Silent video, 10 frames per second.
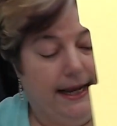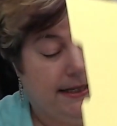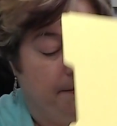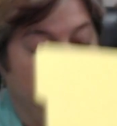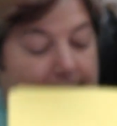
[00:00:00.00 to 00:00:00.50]

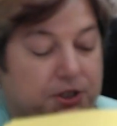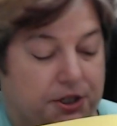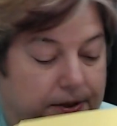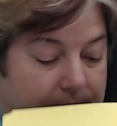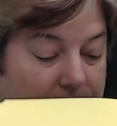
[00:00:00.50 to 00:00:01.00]
has to
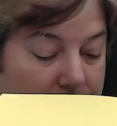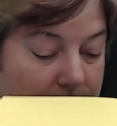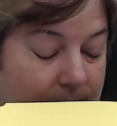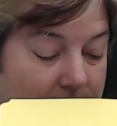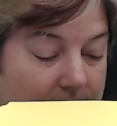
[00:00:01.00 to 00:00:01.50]
match.
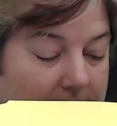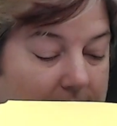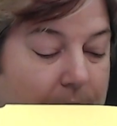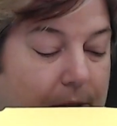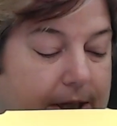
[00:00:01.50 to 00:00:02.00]

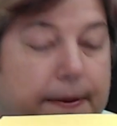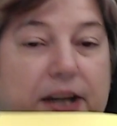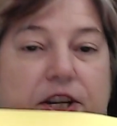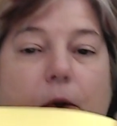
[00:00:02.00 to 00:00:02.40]
This one is matching